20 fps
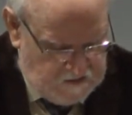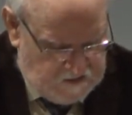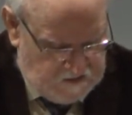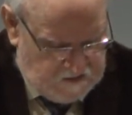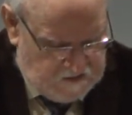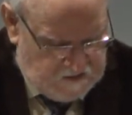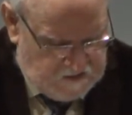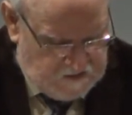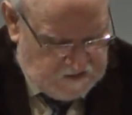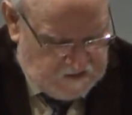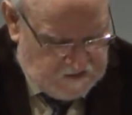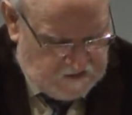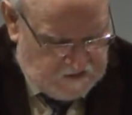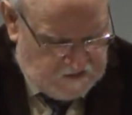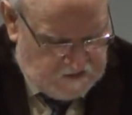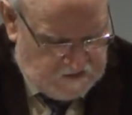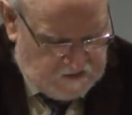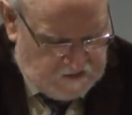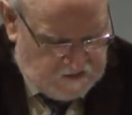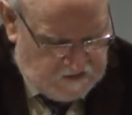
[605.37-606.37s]

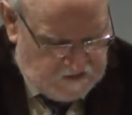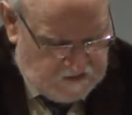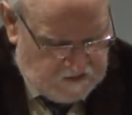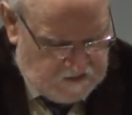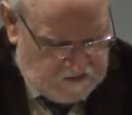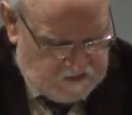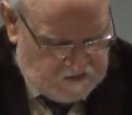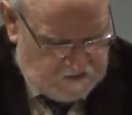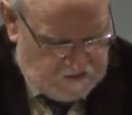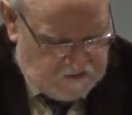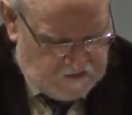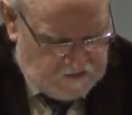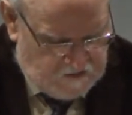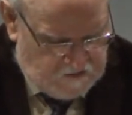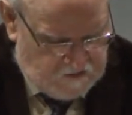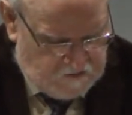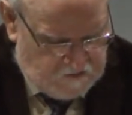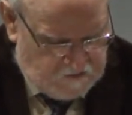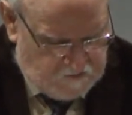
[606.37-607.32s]
Nothing is said.